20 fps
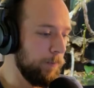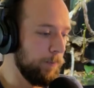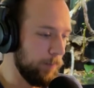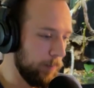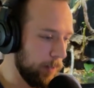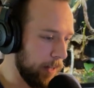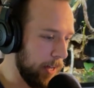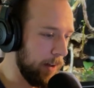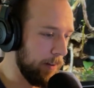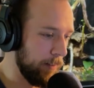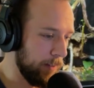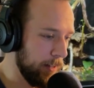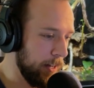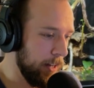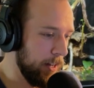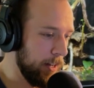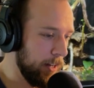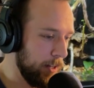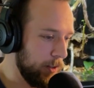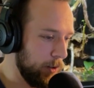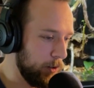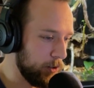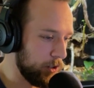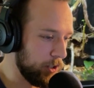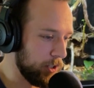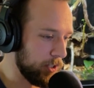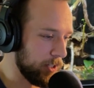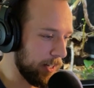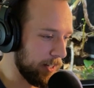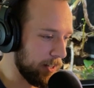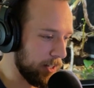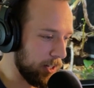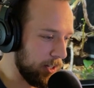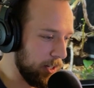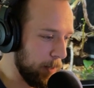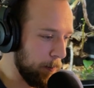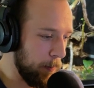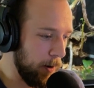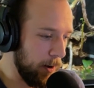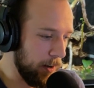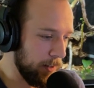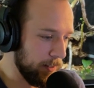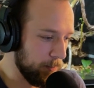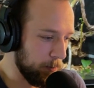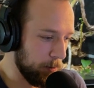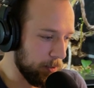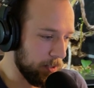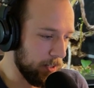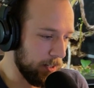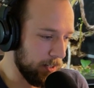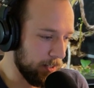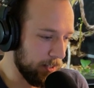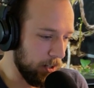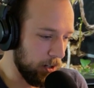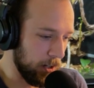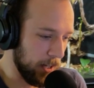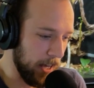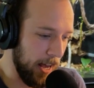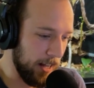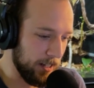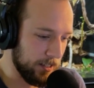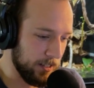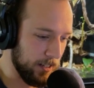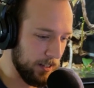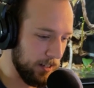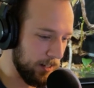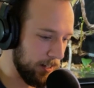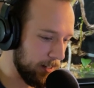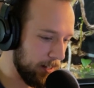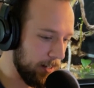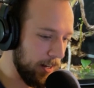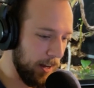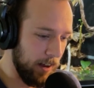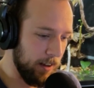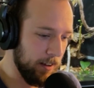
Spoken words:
Yeah. Those are just like the clip-on with the little gasket lid. Yeah.